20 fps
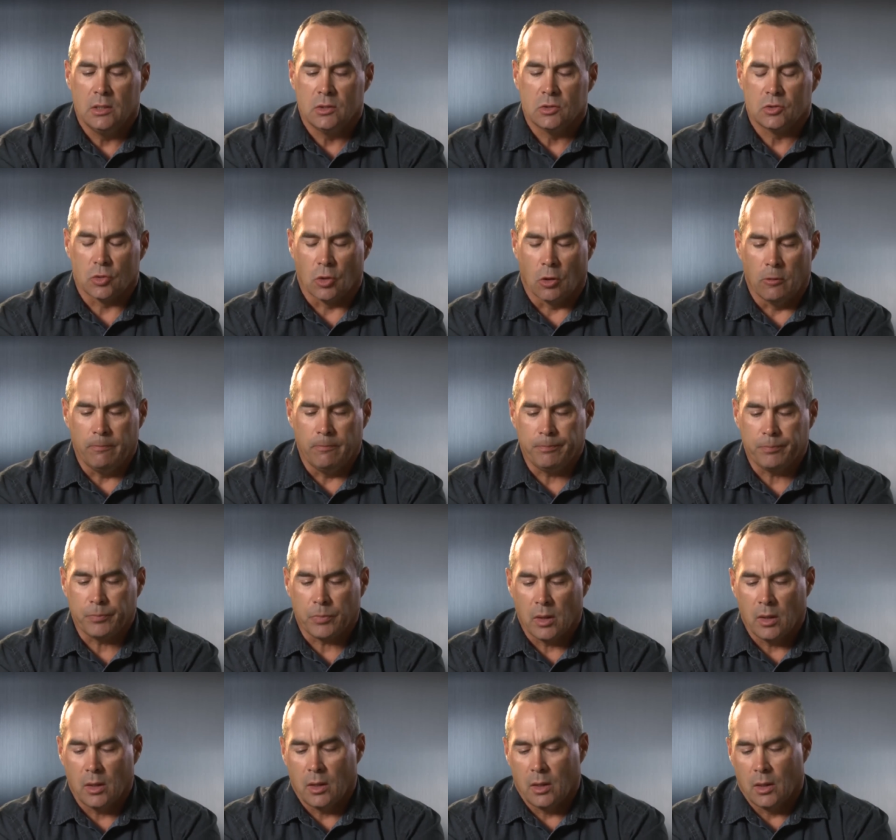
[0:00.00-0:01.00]
So,
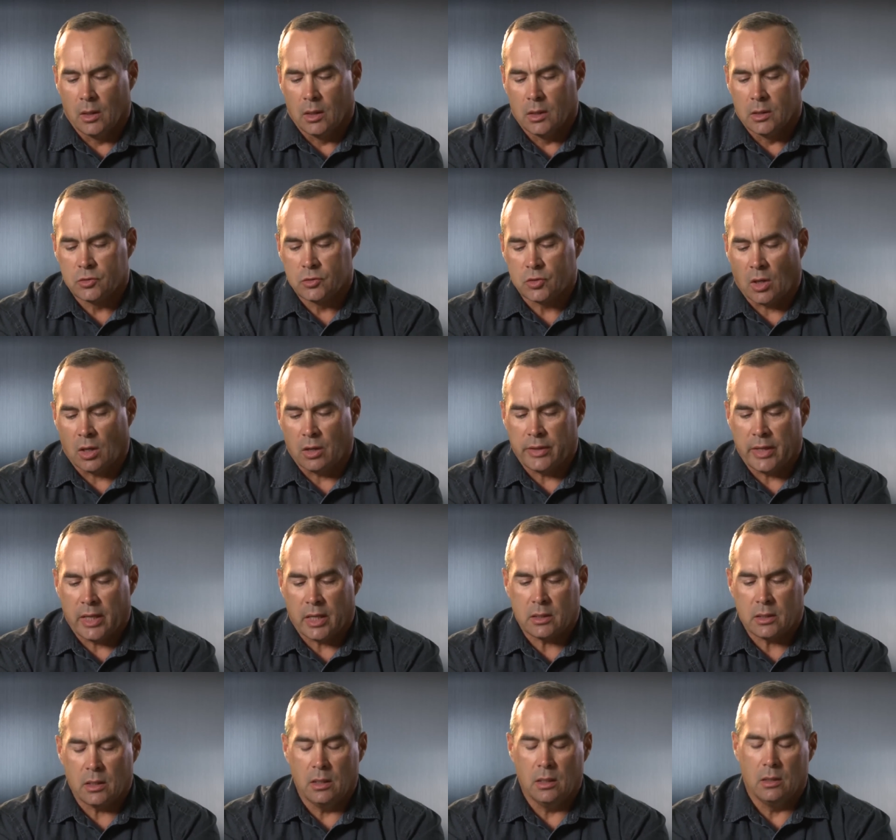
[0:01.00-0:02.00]
saw
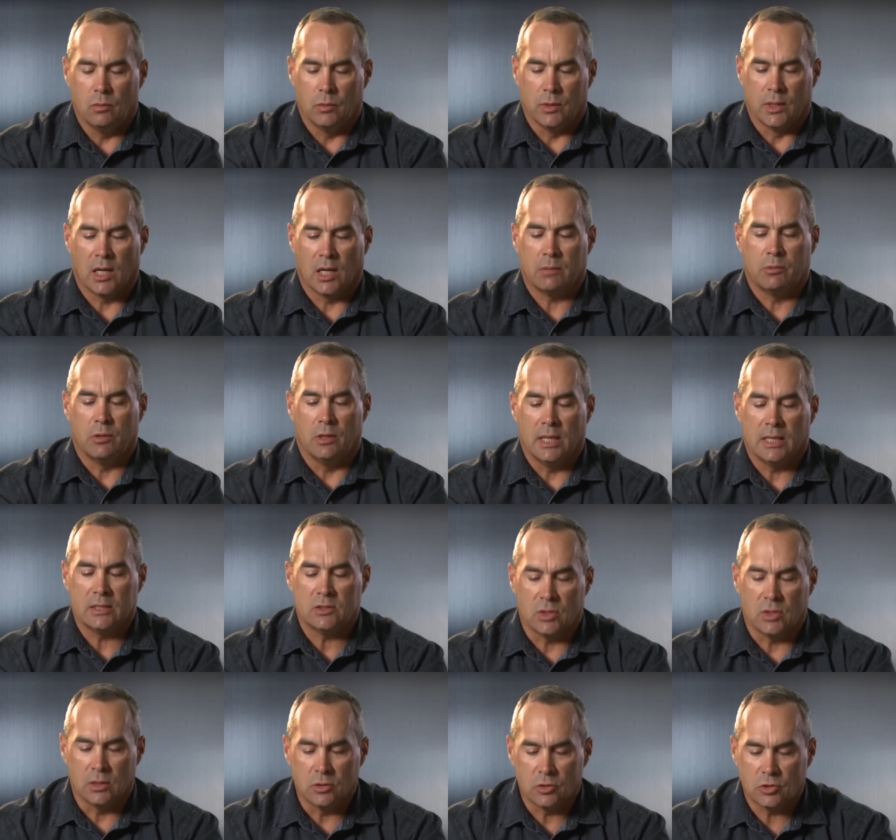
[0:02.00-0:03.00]
that. We got up to the
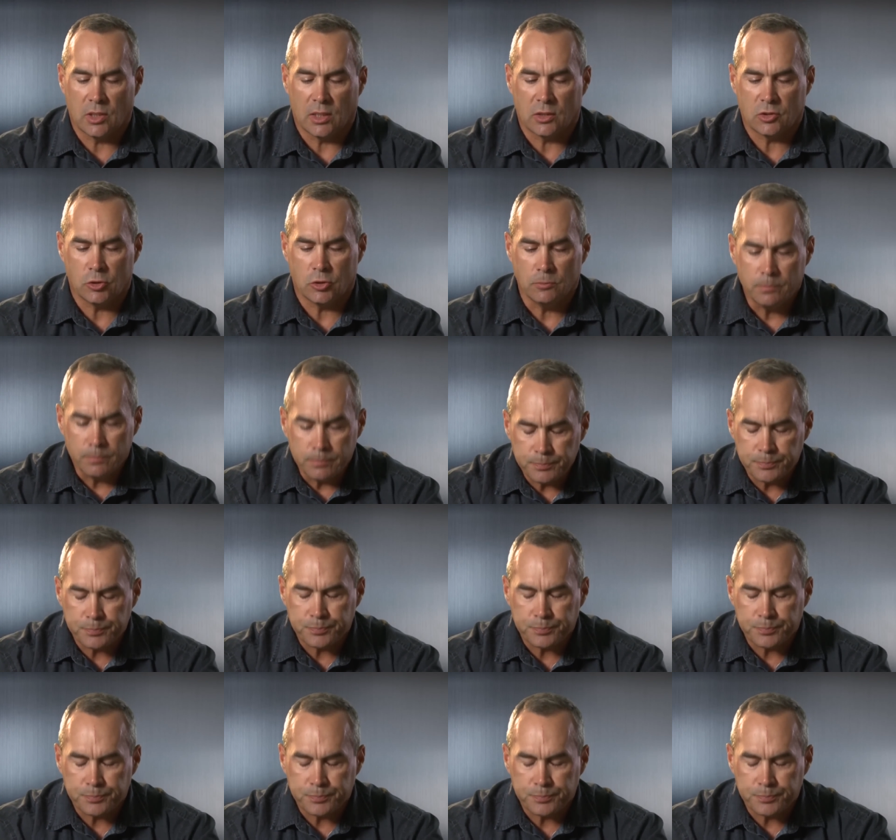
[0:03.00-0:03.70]
next intersection.